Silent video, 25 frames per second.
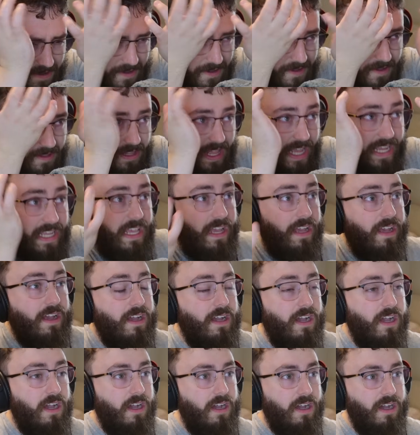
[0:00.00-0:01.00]
Like,
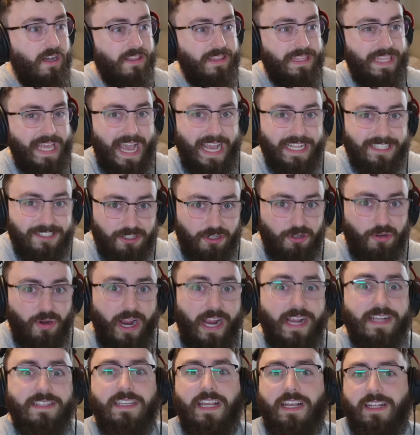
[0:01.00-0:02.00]
that's
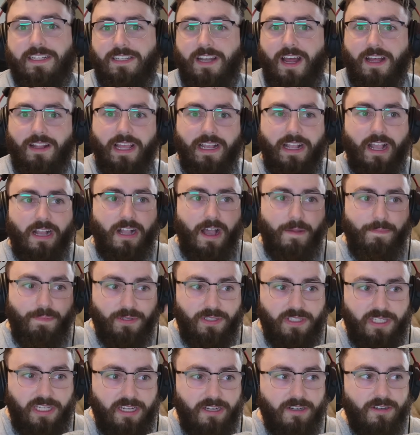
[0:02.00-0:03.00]
crazy. It's not like a couple
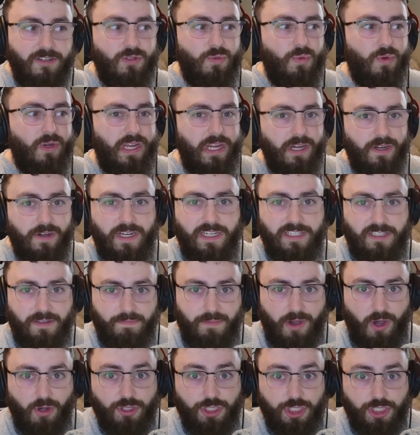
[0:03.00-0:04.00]
tears were here. He's
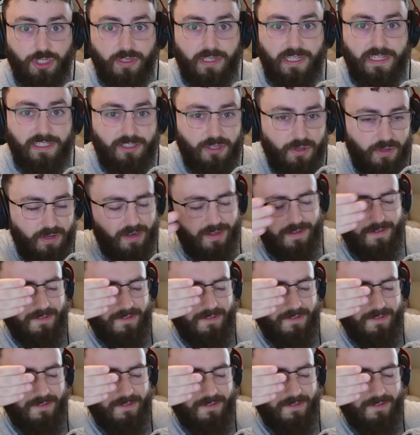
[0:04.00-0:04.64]
emotional. He's doing,